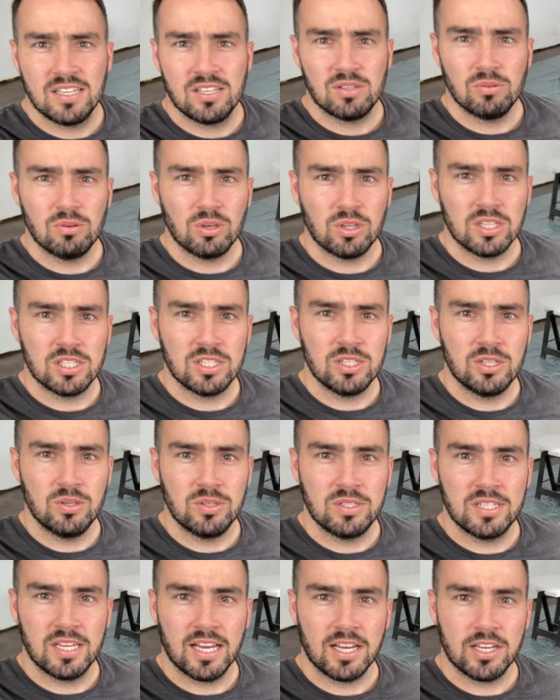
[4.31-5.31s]
so we've got this new
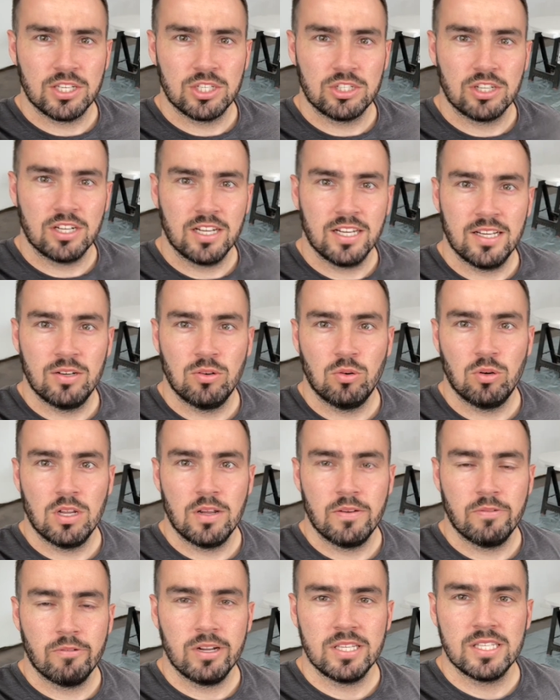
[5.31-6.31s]
texture all
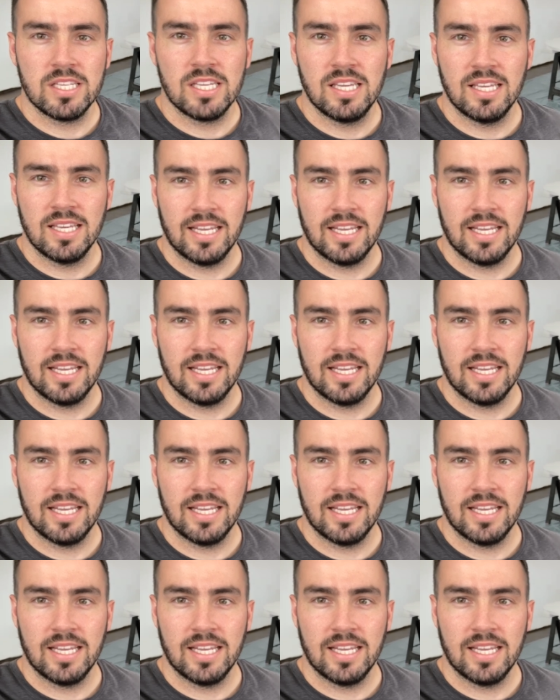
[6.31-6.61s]
over it.